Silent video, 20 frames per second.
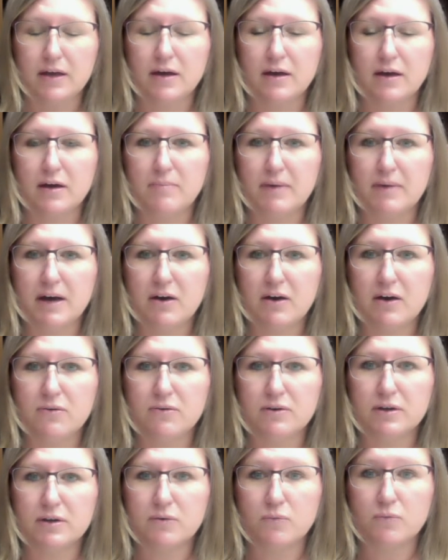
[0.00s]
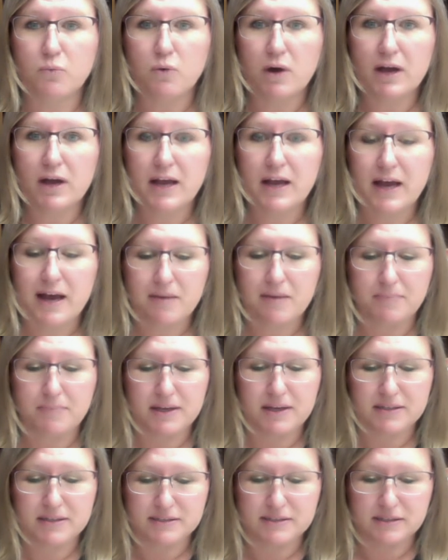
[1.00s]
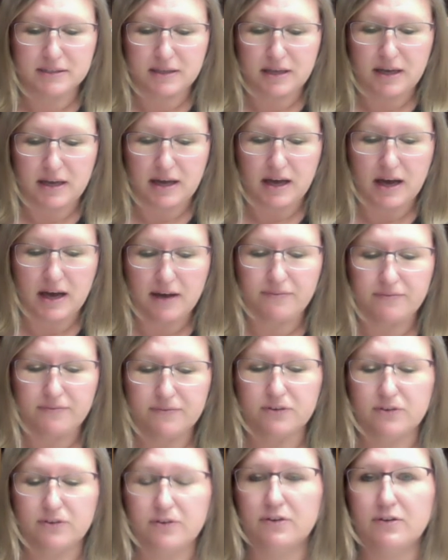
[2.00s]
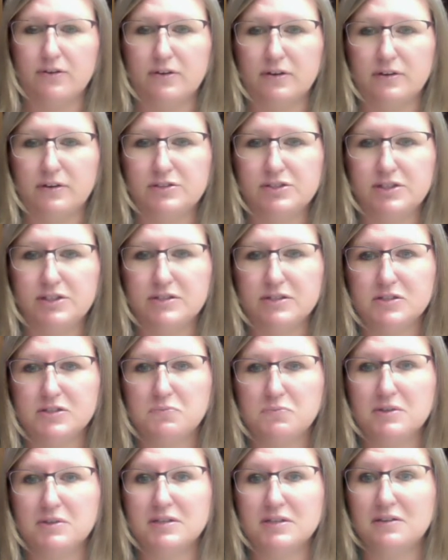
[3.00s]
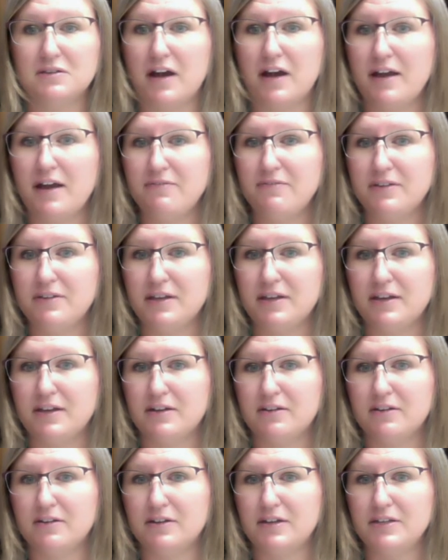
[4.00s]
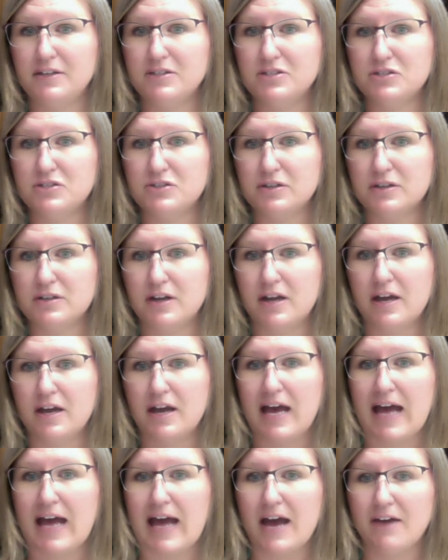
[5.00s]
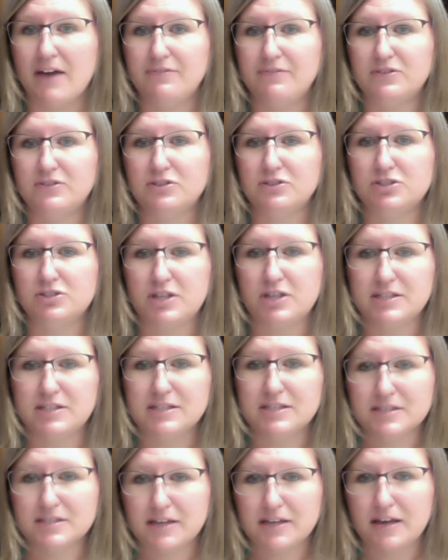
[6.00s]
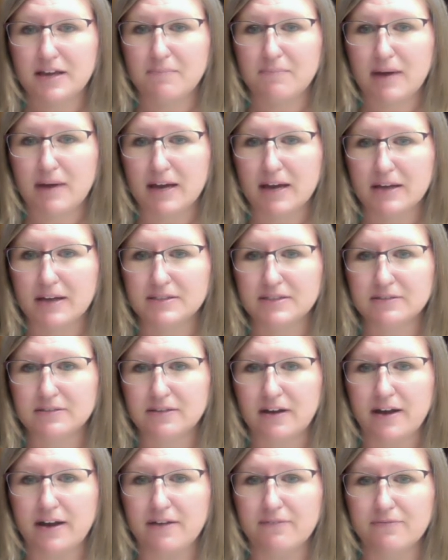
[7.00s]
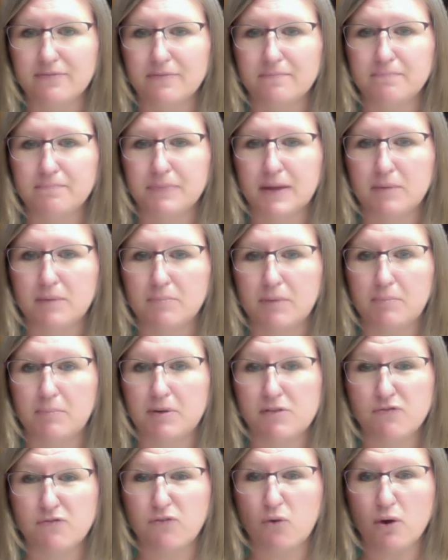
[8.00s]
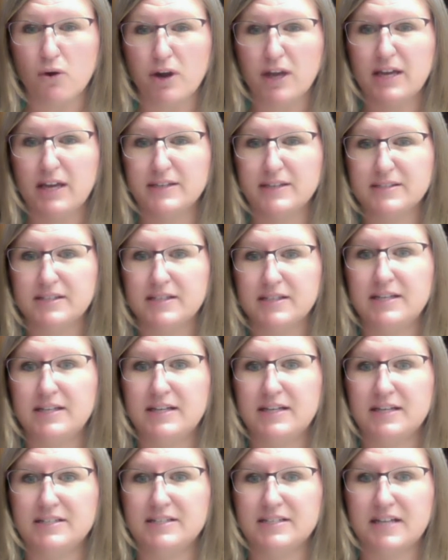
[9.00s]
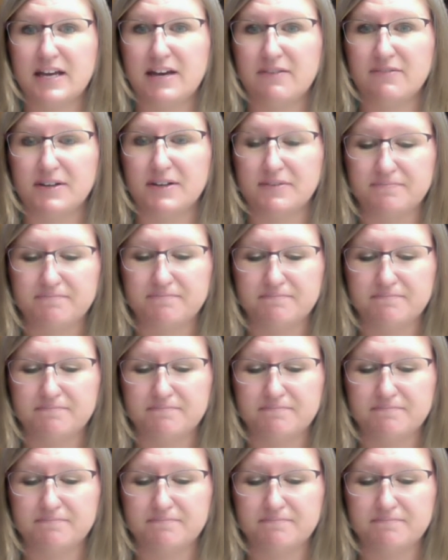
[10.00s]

about what happened after Jesus was alive again on Easter, after Jesus came back to life, but before he ascended into heaven.